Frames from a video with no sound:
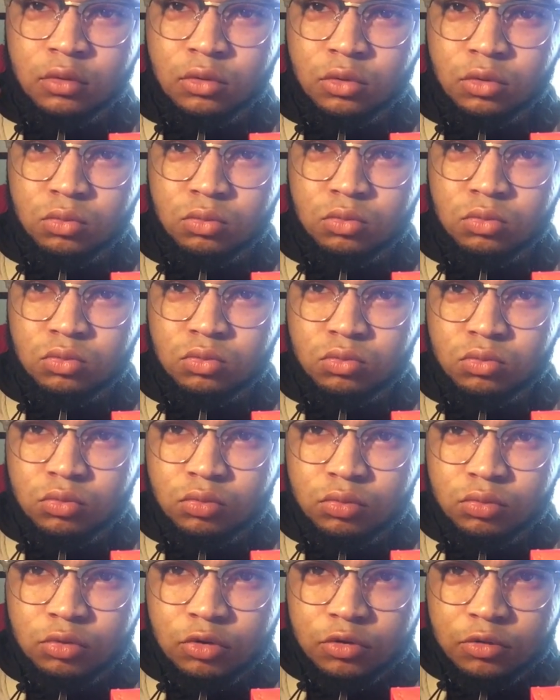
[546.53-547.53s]
Nope.
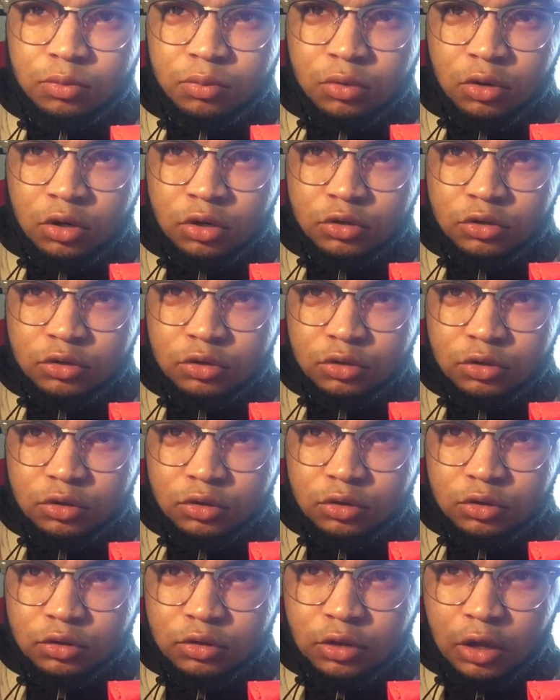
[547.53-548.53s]
This brush
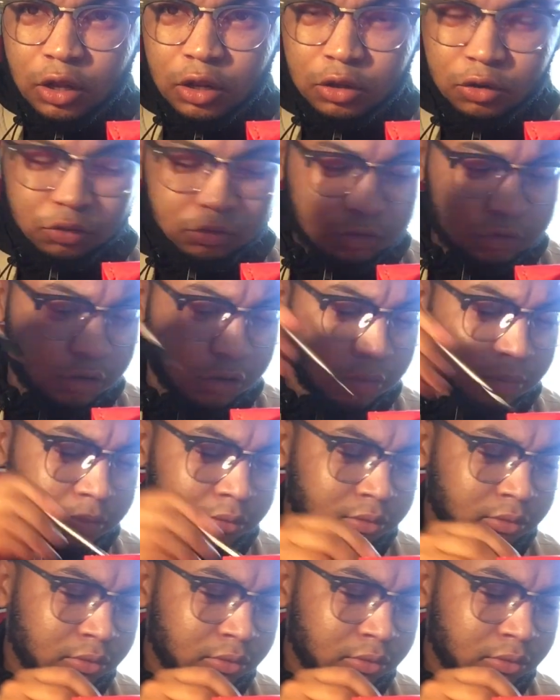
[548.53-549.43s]
got a little tip.